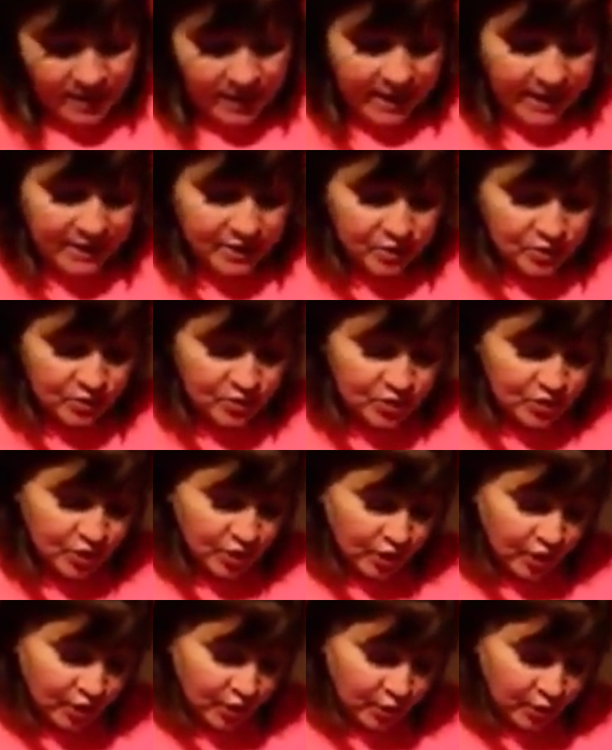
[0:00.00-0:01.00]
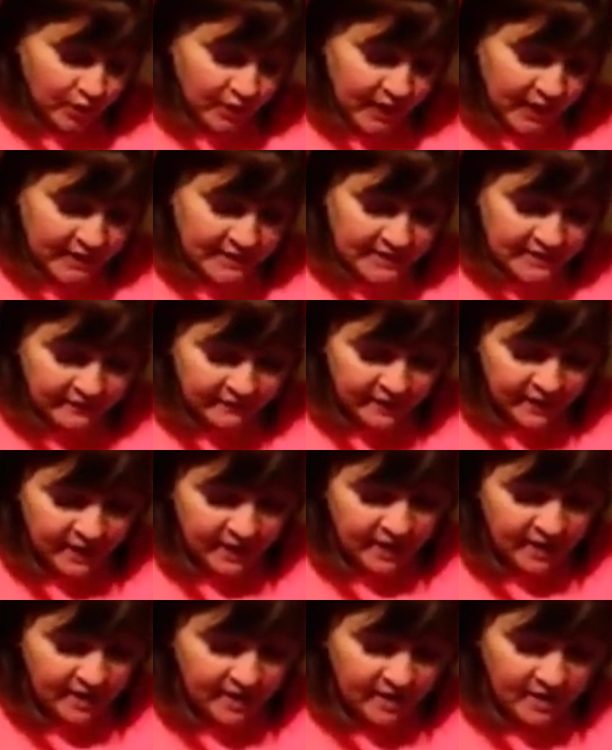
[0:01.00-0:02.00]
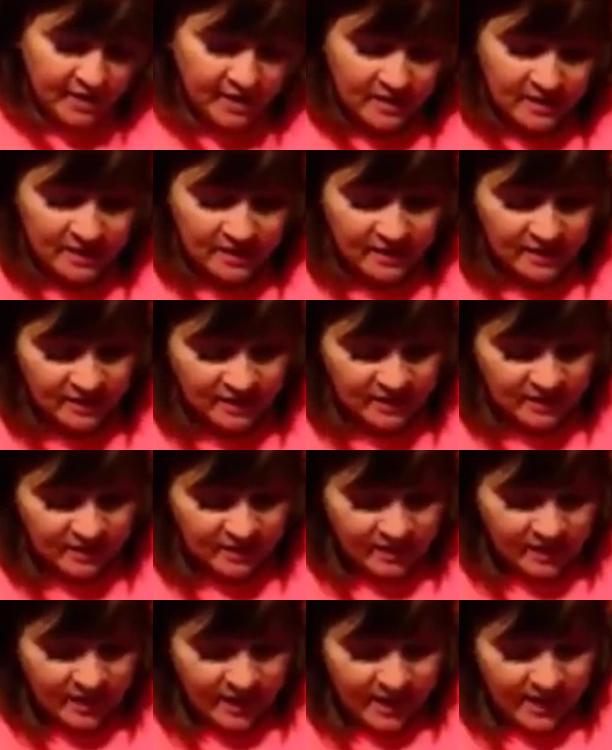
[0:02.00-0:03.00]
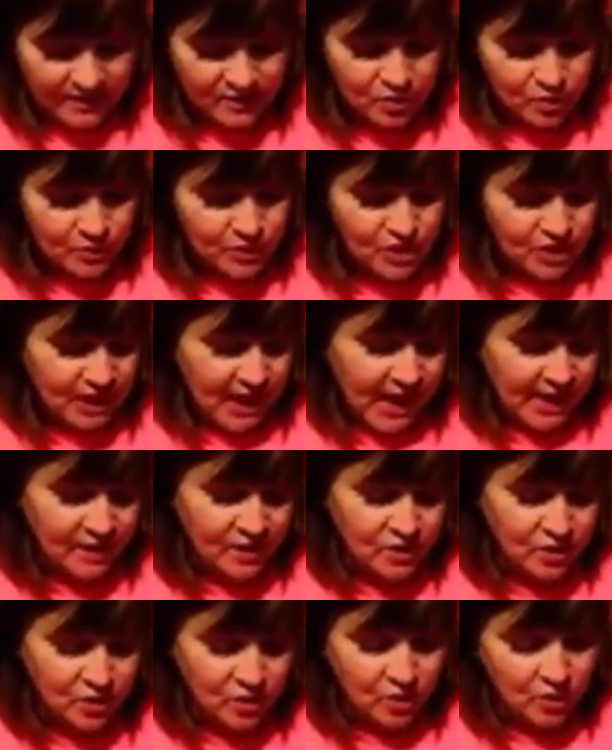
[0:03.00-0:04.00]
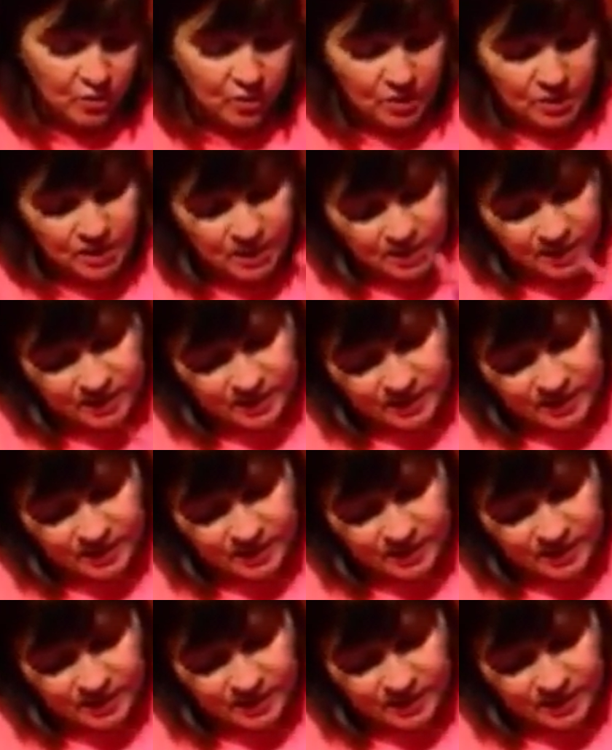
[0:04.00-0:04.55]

And use your creativity and do what you got to do.